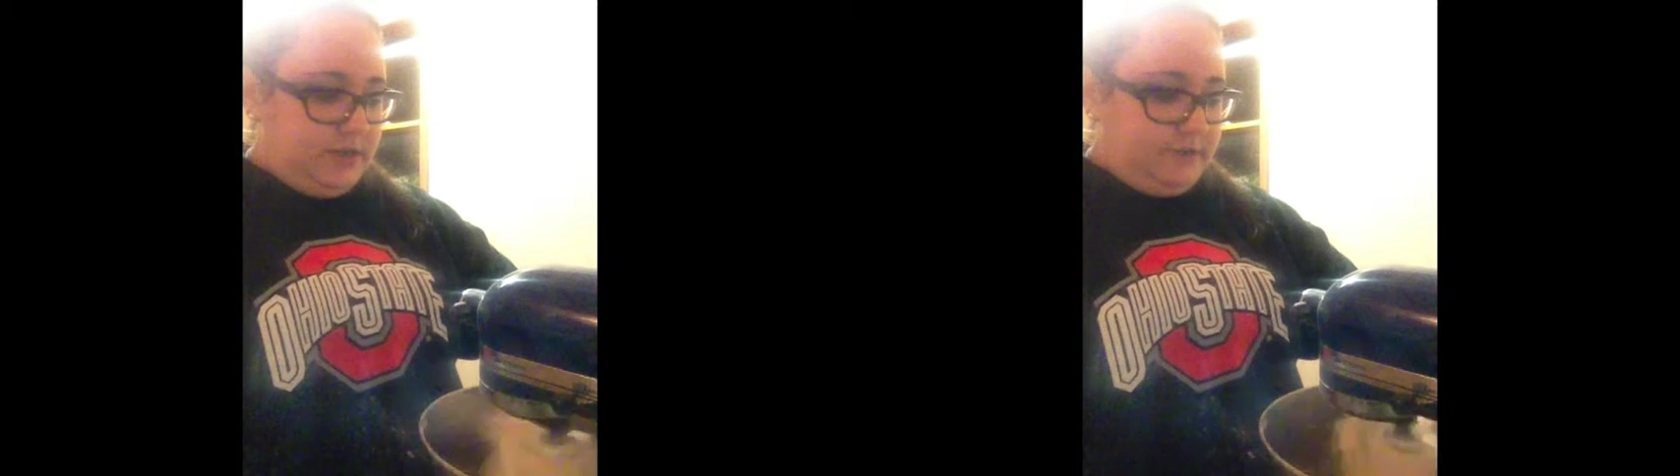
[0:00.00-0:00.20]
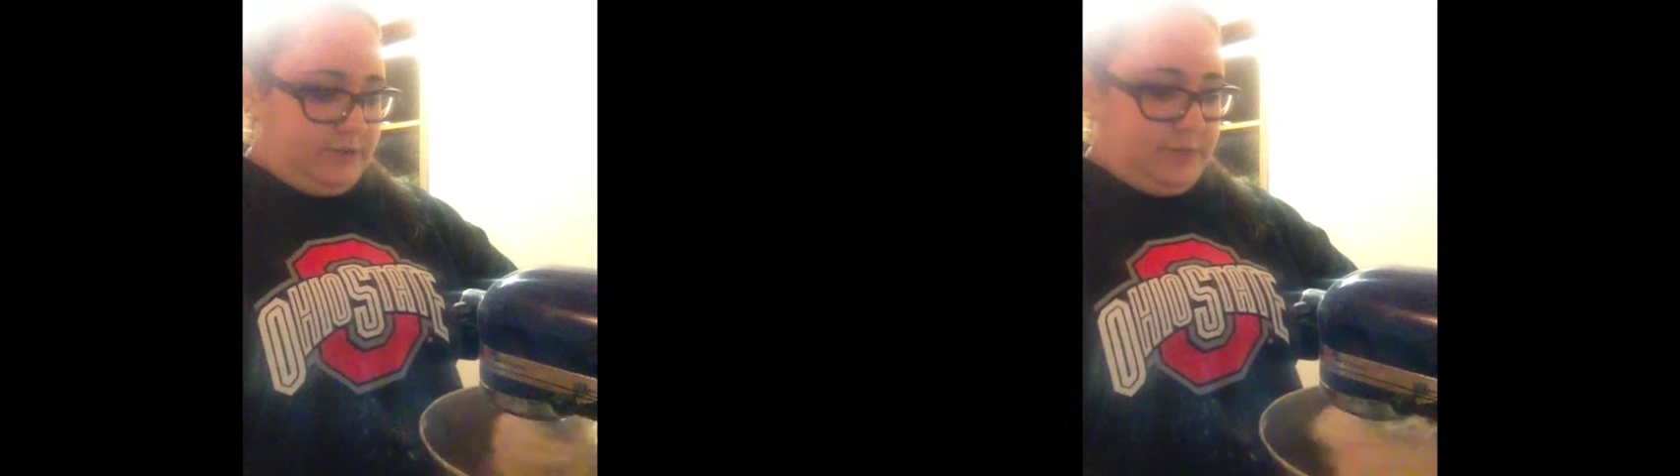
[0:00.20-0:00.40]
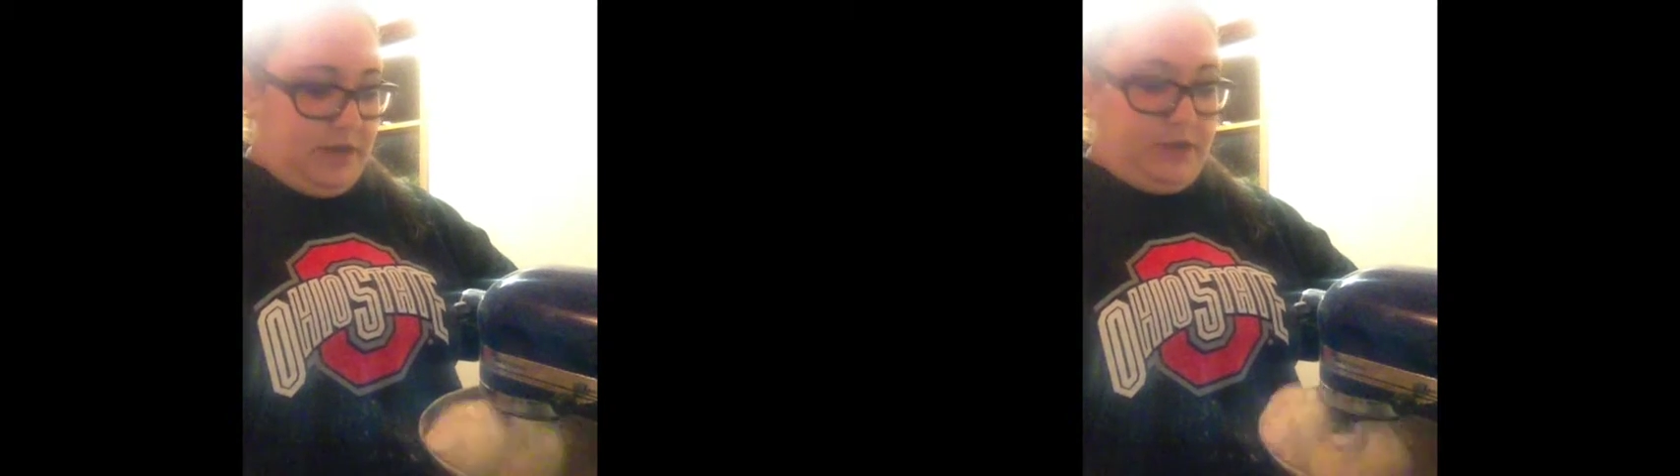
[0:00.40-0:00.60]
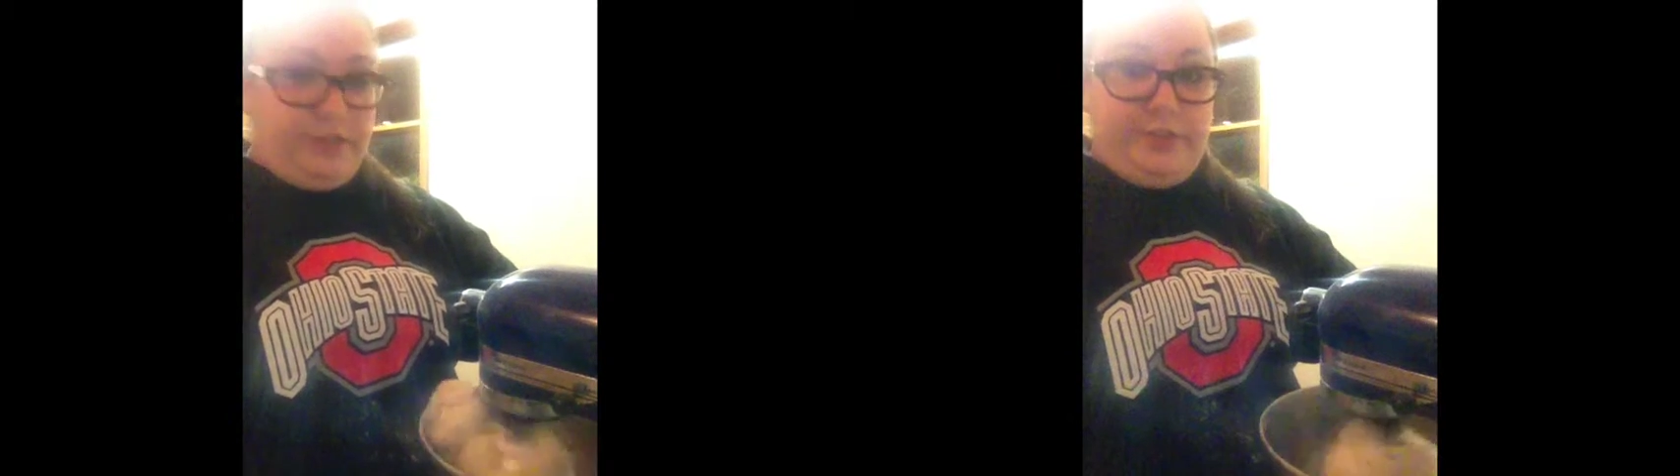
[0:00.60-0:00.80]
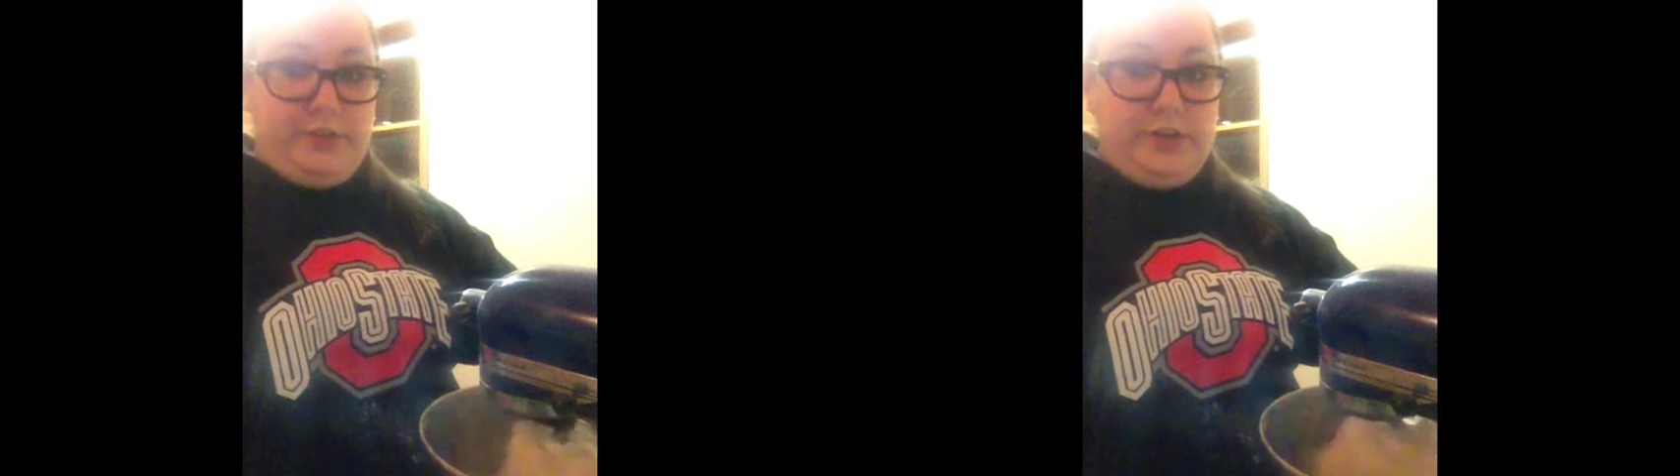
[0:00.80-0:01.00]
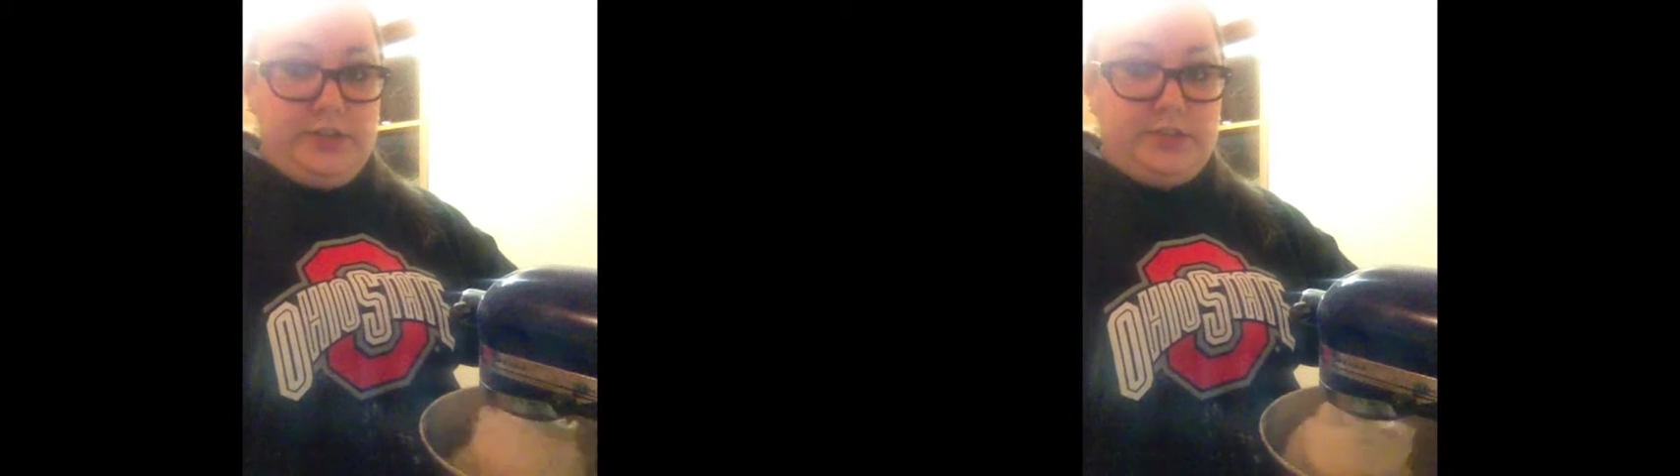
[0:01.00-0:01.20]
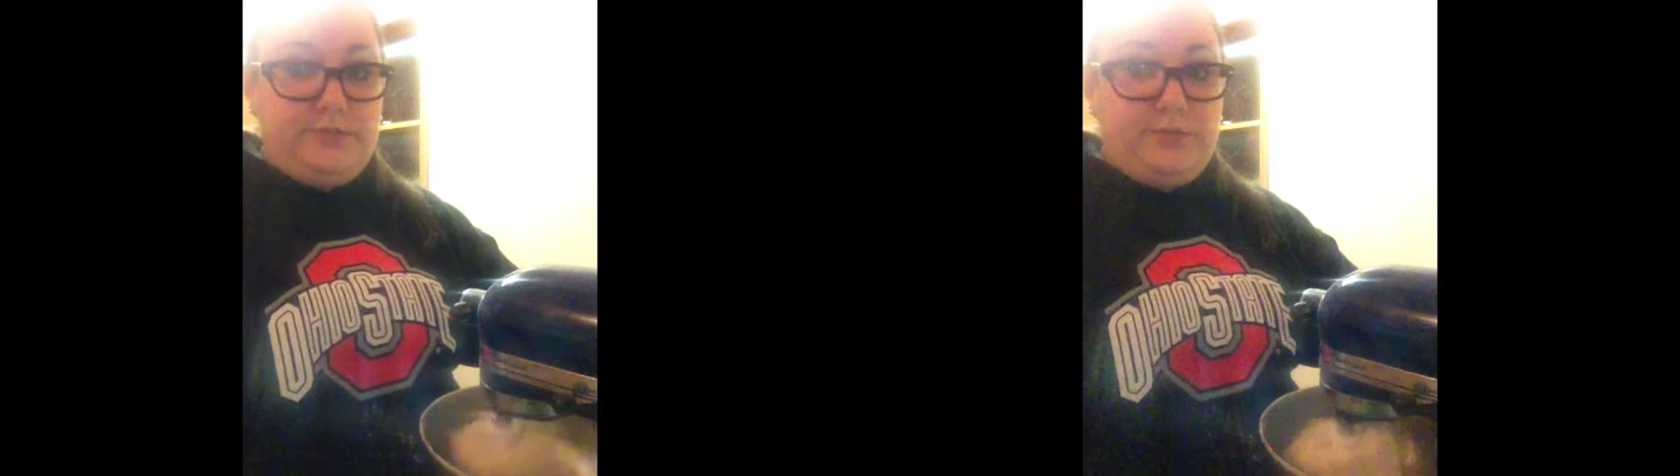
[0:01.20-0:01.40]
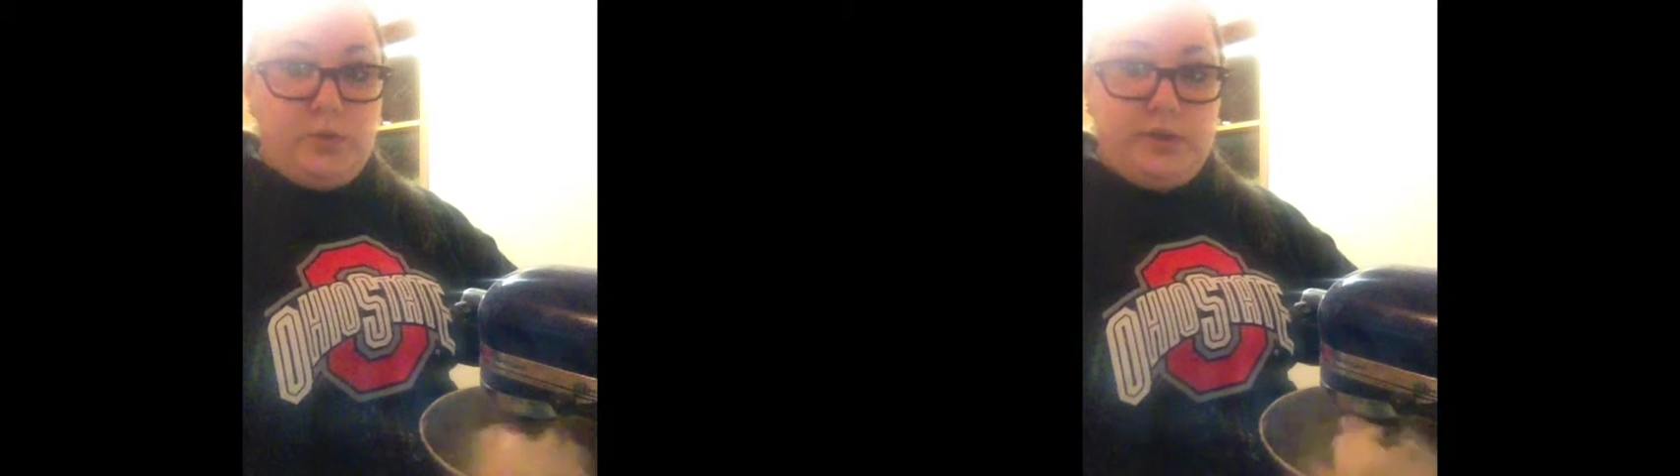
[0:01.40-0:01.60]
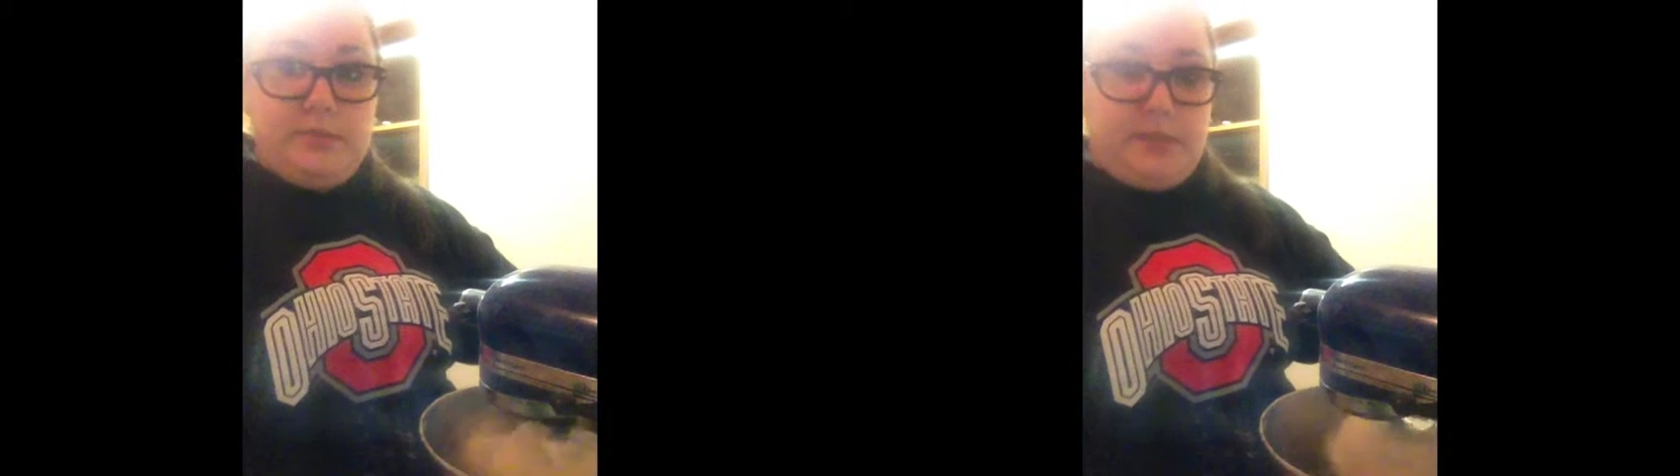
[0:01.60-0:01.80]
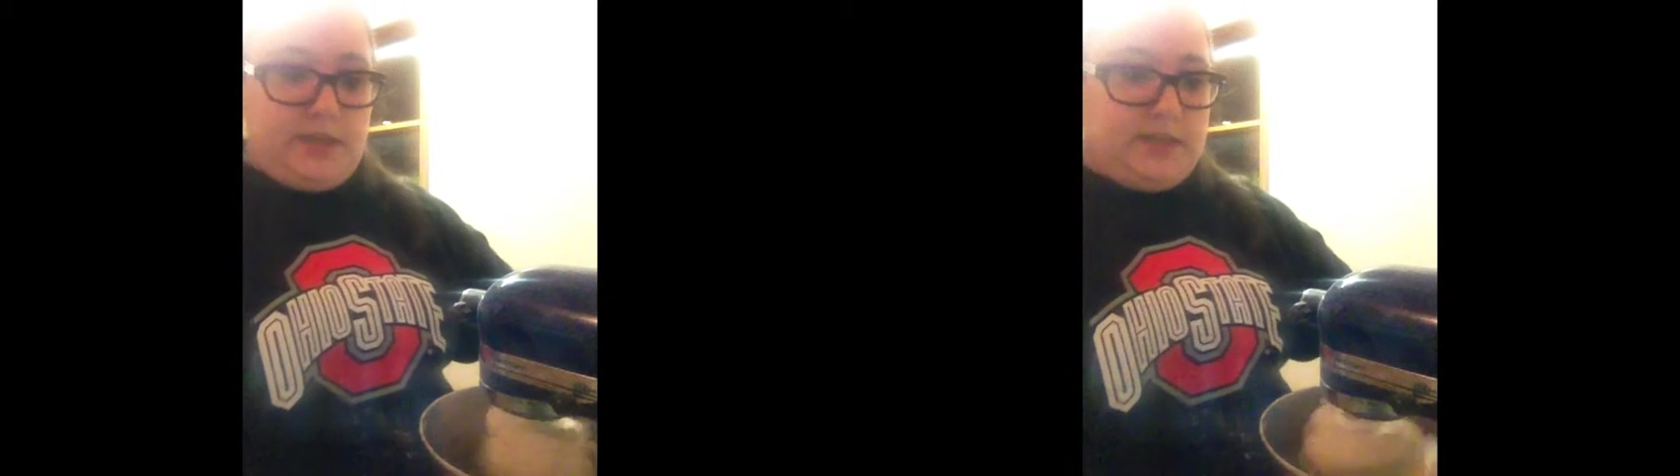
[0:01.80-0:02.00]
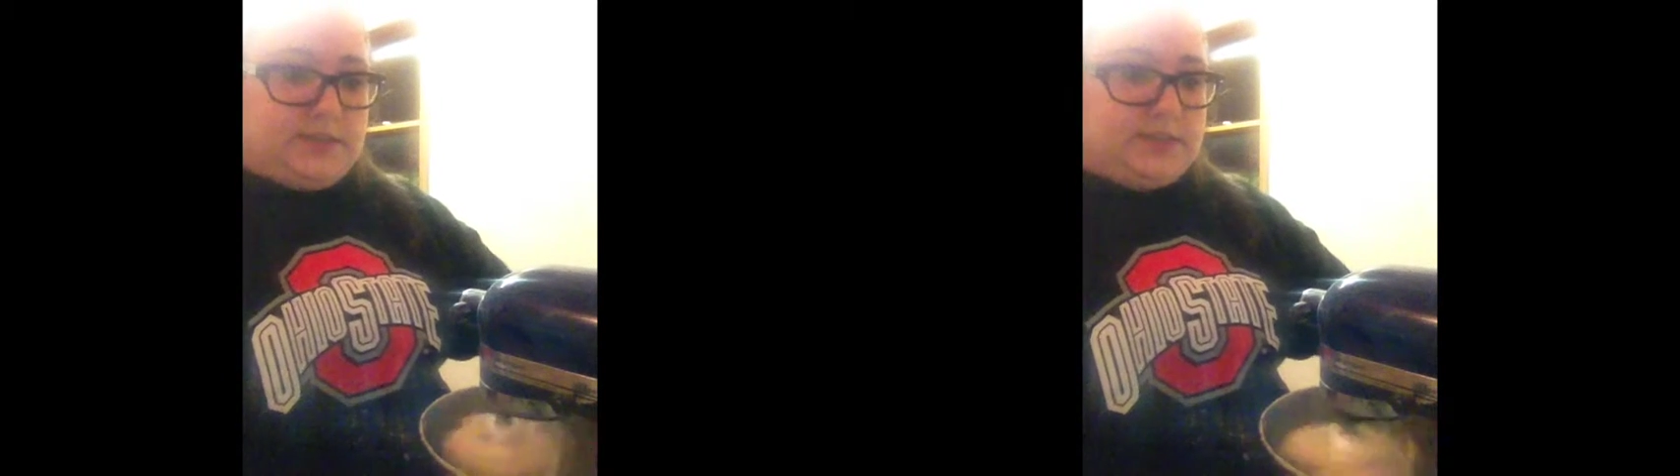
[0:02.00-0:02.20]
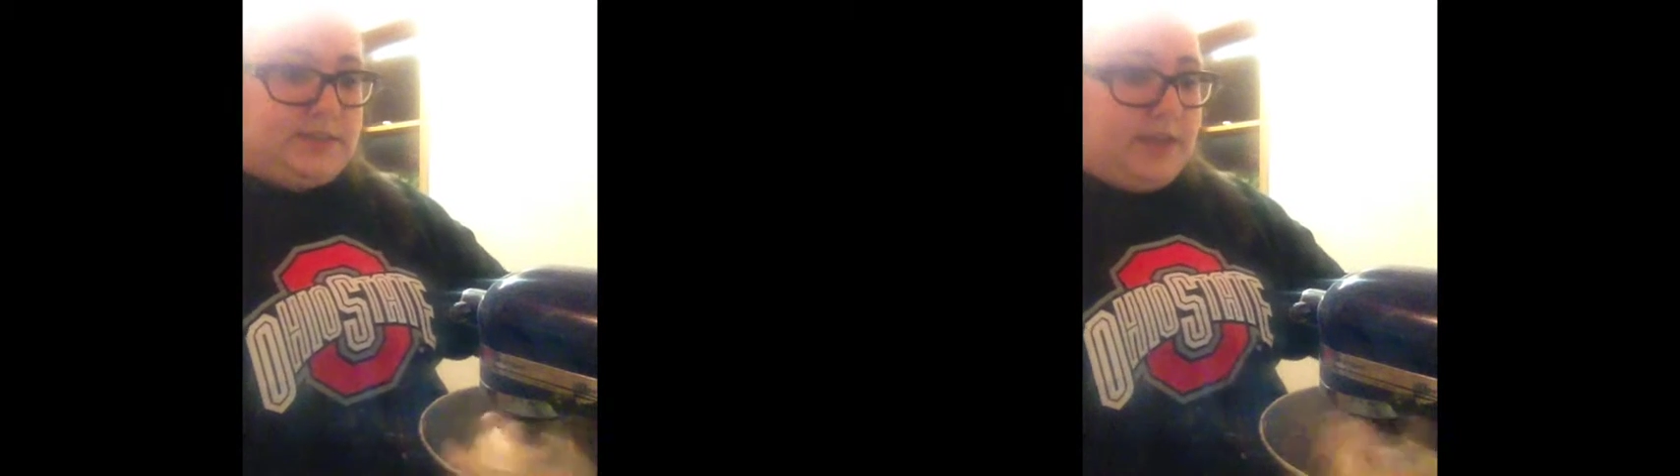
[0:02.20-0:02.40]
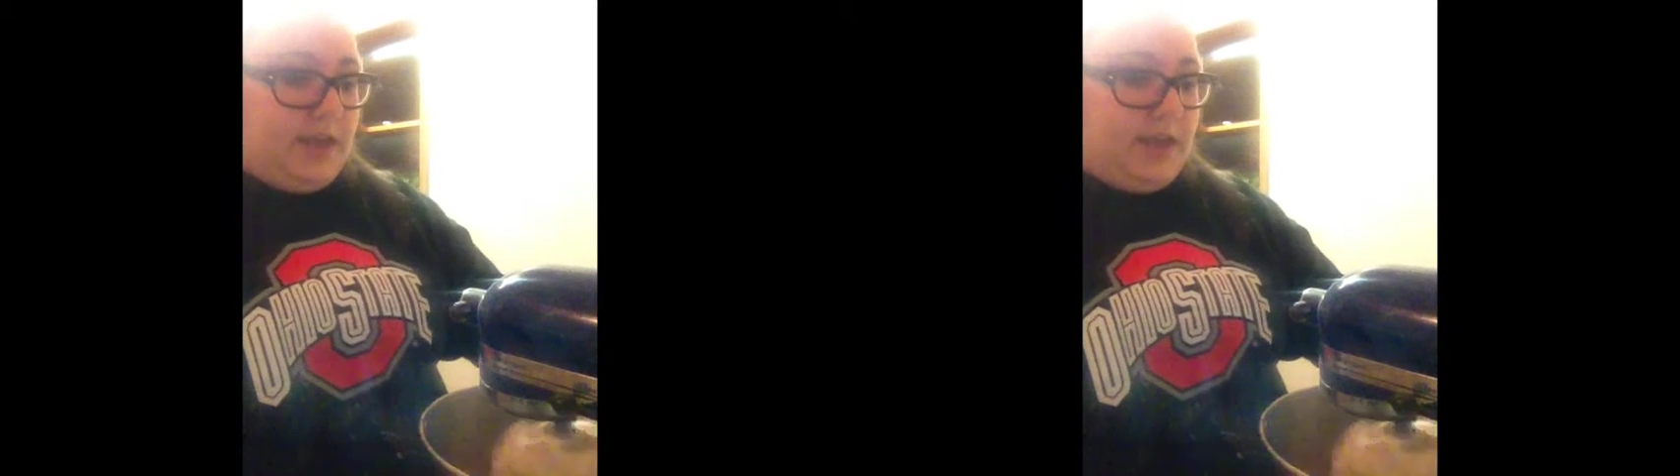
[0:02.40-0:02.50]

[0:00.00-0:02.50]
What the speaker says: for about 30 to 40 minutes.